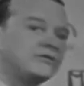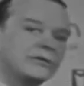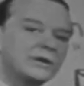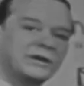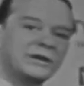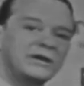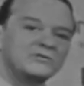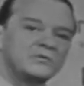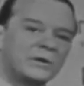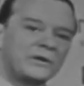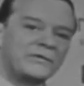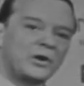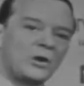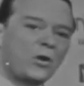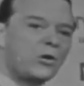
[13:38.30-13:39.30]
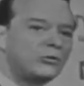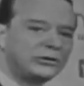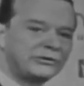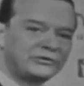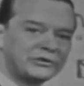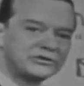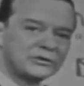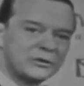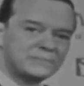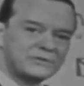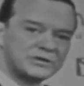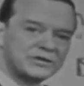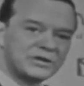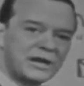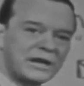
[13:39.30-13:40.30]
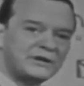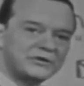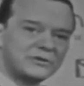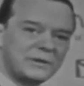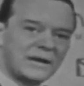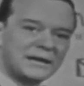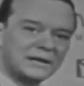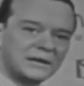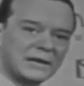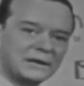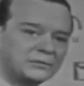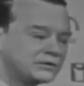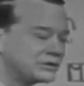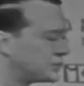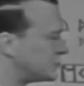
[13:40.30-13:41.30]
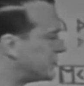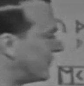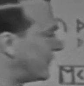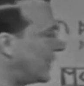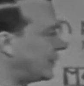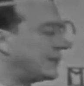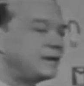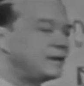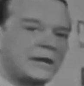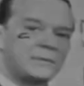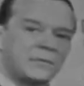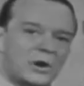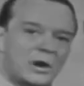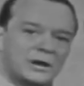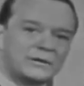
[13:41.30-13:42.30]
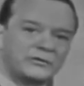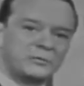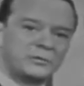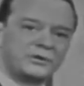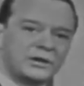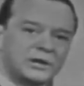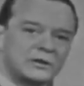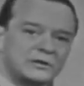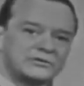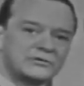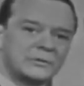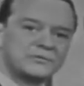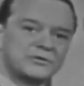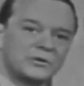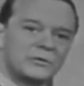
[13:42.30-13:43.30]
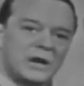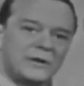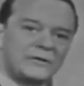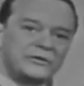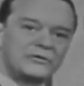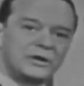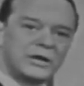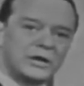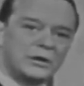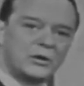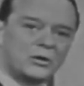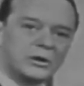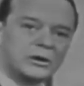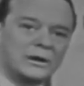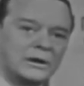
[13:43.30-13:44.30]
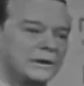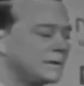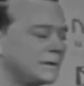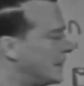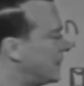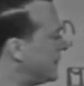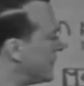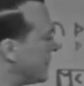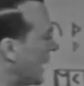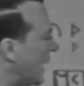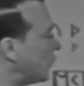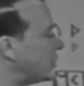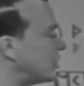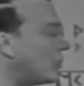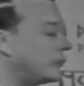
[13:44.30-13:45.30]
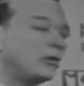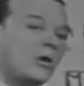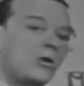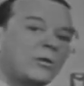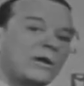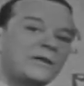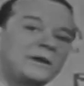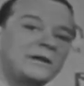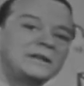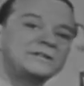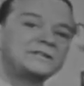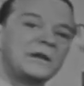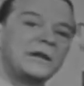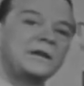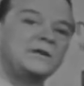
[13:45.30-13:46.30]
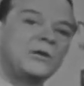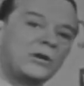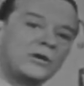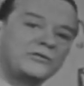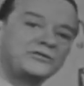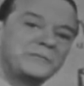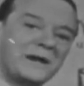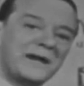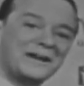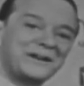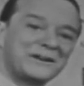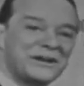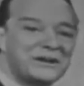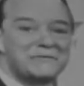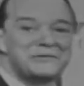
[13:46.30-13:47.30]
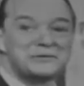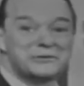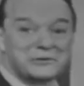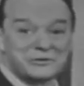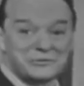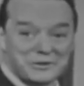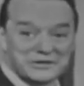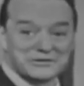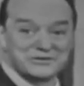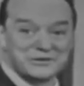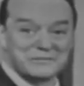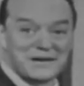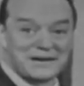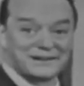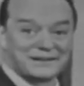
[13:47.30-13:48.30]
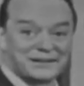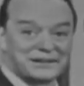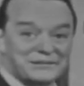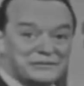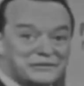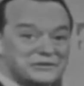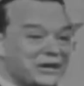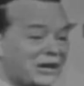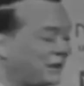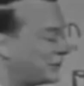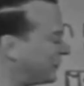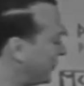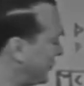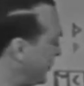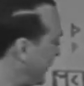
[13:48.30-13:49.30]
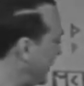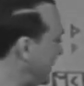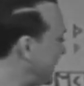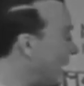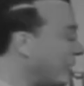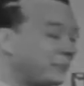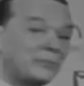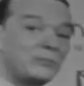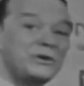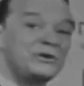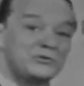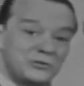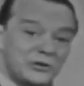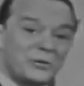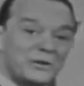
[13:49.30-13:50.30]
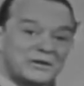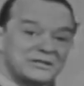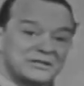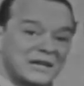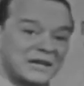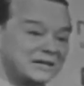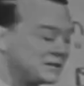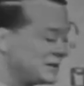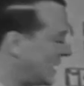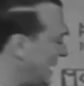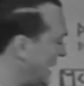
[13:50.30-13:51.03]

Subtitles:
under it is one of the oldest inscriptions in any Germanic language. This was found in Denmark, this particular inscription, around a drinking horn. And we don't know whether it's a North Germanic language or a West Germanic language. Scholars are still in doubt, but we do know what it says.